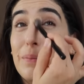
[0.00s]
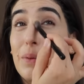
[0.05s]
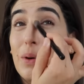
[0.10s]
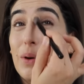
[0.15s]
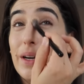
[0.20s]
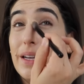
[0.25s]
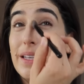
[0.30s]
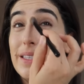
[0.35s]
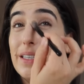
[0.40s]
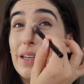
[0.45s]

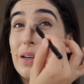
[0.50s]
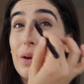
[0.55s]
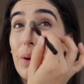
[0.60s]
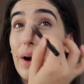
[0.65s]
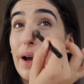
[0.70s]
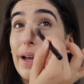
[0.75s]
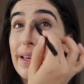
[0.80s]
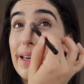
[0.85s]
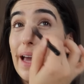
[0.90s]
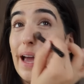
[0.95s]
Mornings are
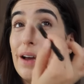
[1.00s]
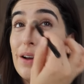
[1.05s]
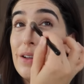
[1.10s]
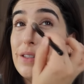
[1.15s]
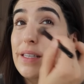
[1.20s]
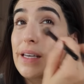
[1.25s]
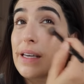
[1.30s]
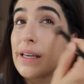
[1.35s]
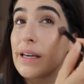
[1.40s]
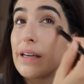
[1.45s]
quite
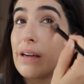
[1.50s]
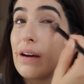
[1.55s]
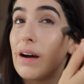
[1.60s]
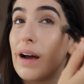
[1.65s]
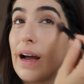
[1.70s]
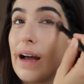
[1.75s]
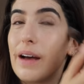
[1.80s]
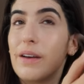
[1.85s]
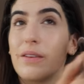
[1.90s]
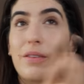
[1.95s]
chaotic in our
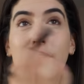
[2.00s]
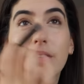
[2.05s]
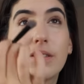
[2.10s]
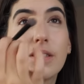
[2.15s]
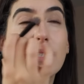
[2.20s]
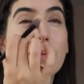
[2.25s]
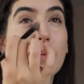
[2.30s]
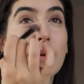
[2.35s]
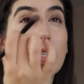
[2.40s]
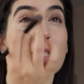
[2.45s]
house,
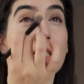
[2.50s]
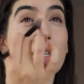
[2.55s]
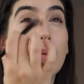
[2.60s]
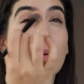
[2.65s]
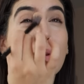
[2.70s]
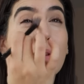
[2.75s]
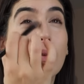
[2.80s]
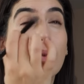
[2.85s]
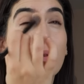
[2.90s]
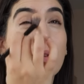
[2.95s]
especially
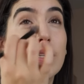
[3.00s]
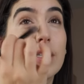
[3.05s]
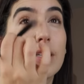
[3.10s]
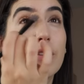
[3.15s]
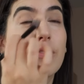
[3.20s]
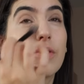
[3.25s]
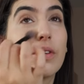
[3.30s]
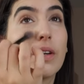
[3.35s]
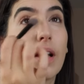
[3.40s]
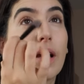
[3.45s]
with all the
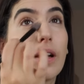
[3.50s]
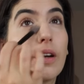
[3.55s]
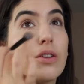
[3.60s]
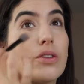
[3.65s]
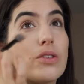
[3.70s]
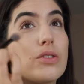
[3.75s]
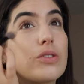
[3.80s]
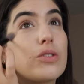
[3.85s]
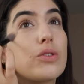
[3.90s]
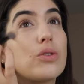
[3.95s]
different like
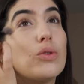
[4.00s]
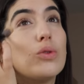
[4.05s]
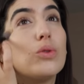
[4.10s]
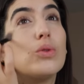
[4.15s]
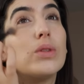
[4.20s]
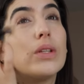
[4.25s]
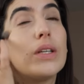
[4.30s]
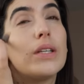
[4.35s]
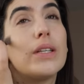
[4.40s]
school